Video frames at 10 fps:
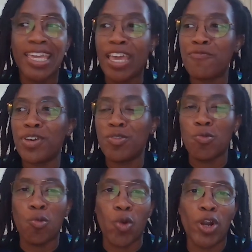
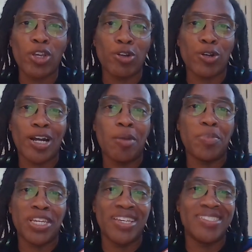given where your
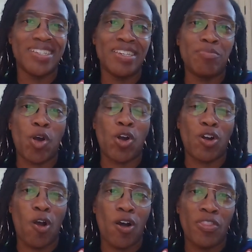company and team
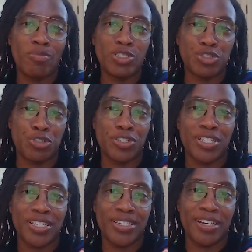are on the
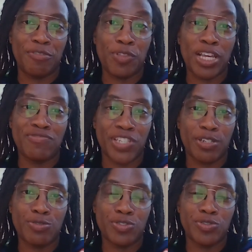maturity kind of life
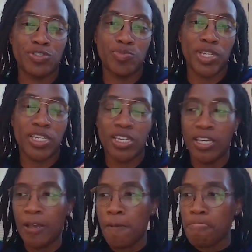cycle, so to speak.
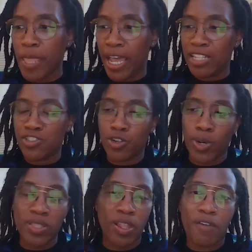And
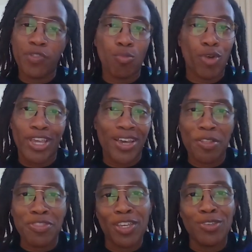so I love the
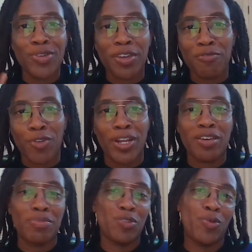breakout that you gave,
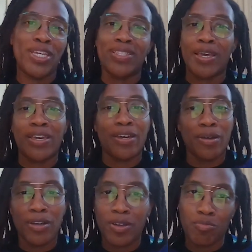Raena, between like
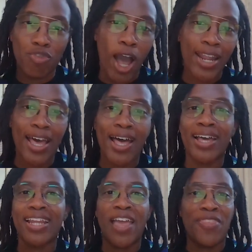
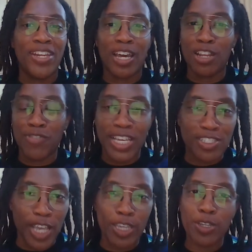product and then kind of
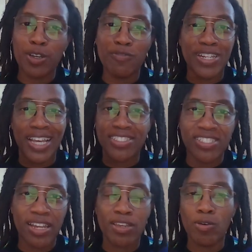executive and
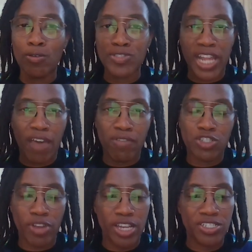setting goals and having
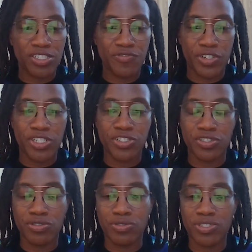strategies for each of
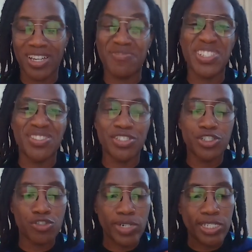those kind of
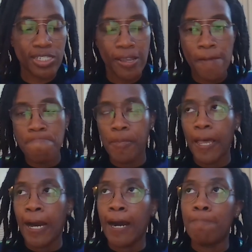constituents.
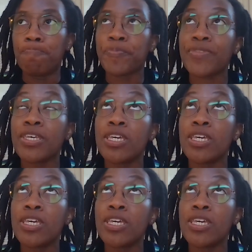Um,